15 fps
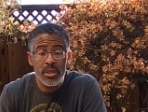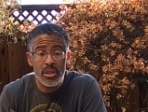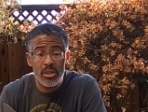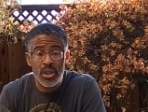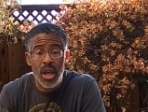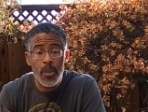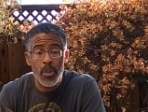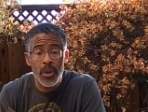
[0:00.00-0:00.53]
is to
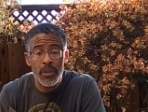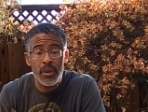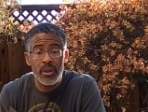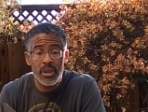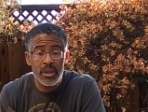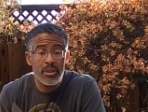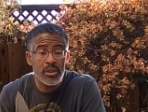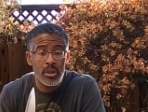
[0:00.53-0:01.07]
chop with
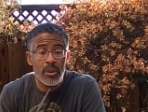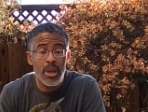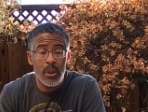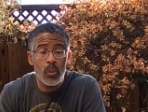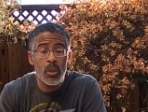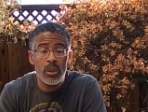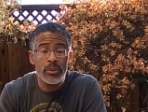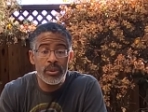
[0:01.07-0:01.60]
it, and so I
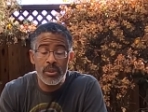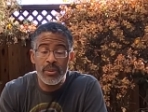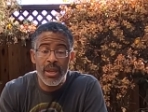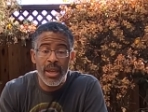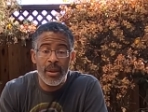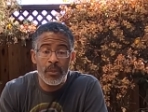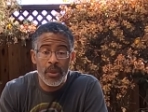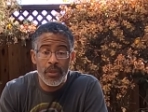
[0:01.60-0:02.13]
will do
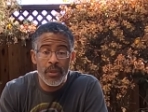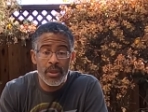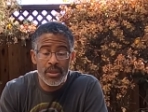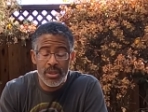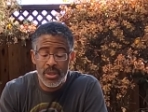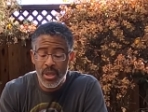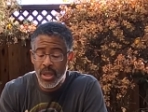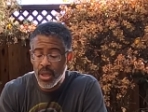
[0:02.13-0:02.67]
that with
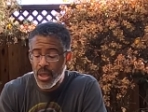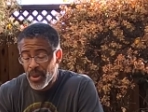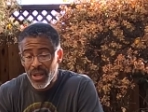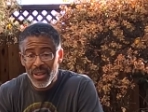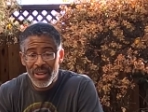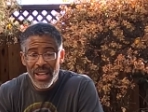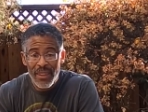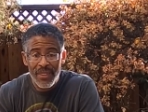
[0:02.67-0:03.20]
this.
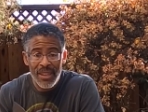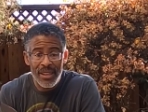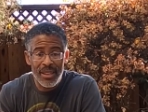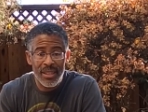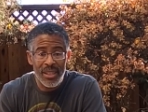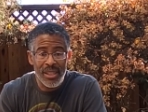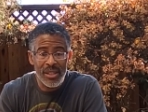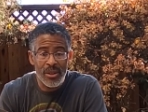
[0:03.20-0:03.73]
But I
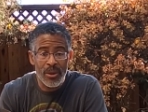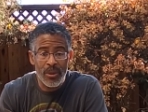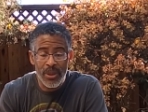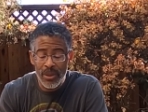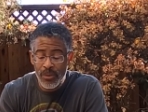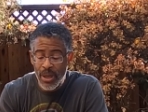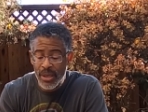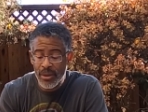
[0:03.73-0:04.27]
think, you
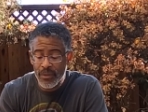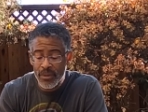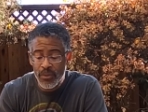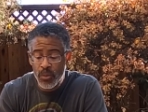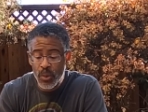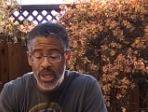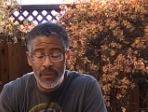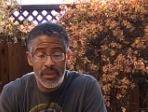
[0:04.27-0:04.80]
know, right
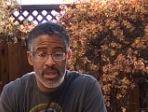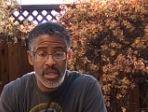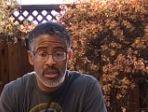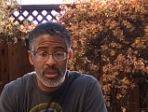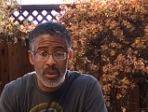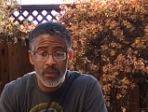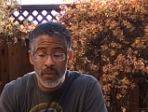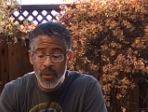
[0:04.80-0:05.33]
from what I've seen
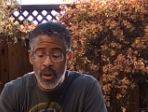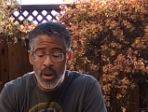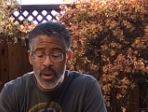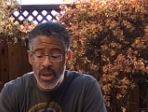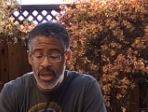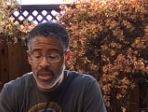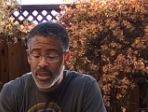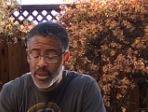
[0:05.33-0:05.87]
so
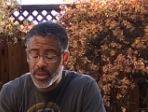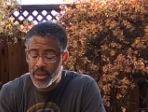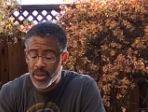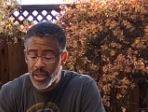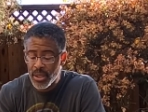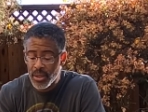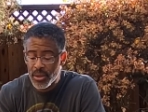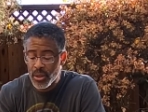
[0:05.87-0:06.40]
far, it
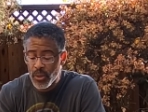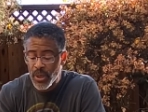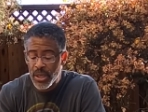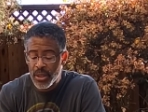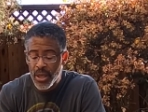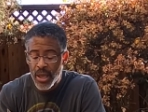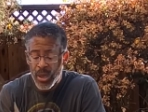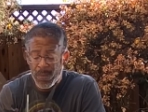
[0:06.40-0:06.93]
is a
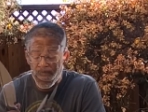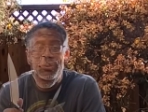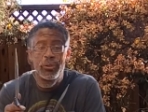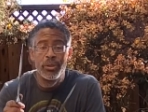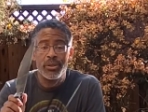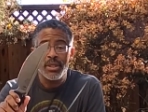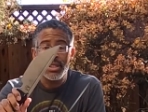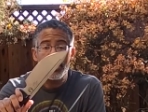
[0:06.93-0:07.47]
great knife. As
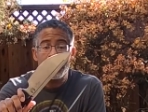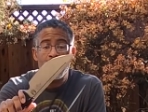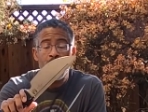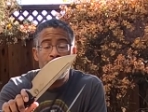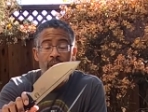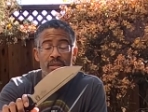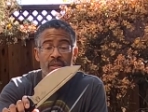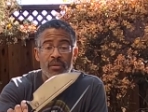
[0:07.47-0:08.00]
you can see, this
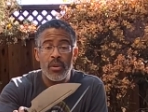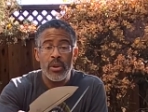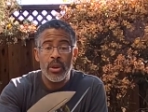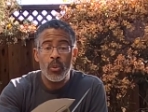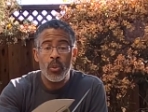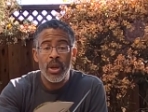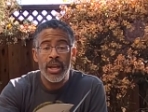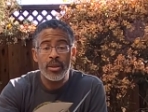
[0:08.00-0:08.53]
knife has a
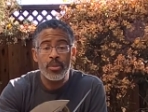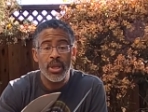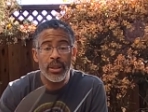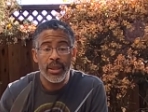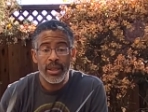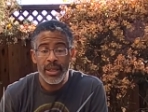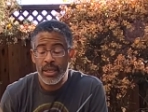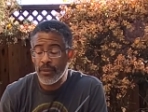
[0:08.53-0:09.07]
very wide
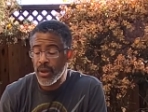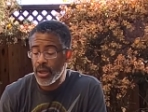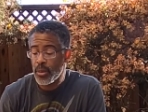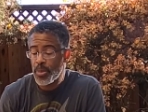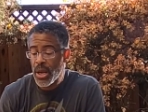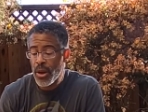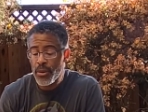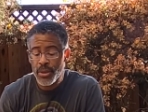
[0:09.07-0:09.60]
belly, and if I
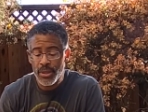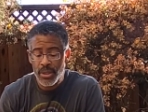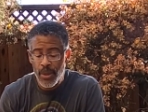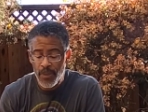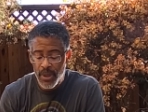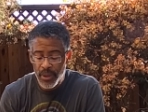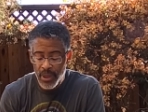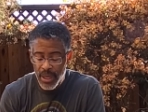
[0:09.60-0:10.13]
compare it to
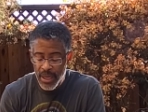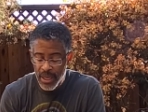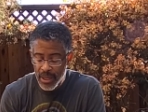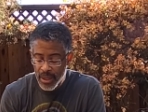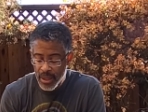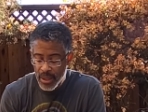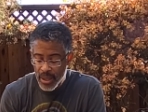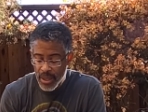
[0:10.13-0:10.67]
something like
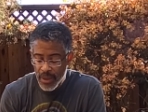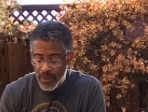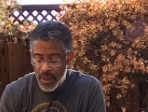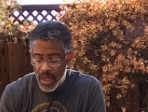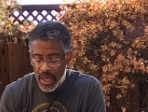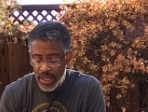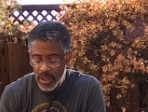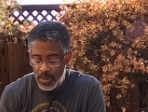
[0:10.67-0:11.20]
the
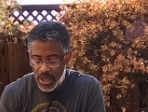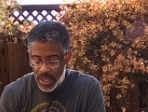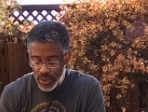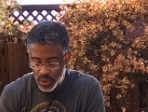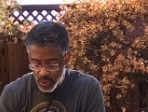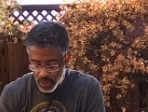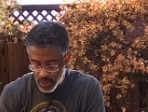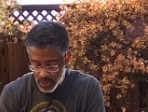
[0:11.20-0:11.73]
Honey
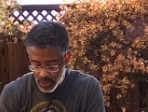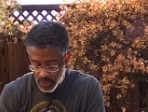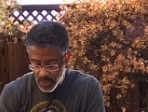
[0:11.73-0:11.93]
Badger,